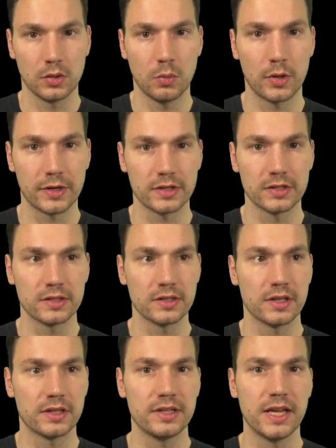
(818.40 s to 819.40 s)

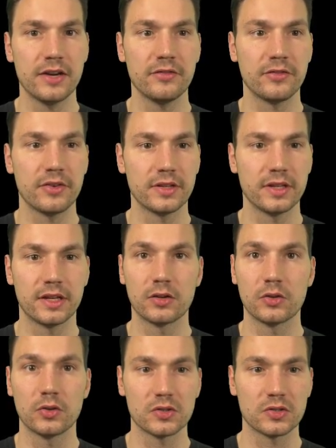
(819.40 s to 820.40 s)
Quarkus dev, that I
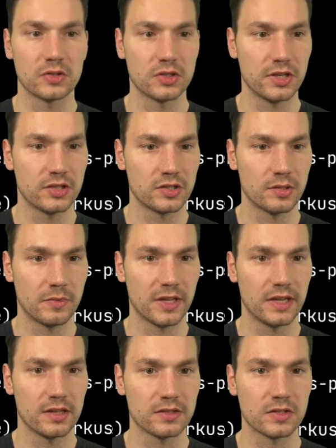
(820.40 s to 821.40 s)
could also change
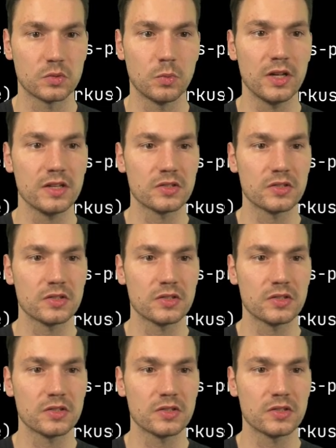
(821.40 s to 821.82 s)
something else as well.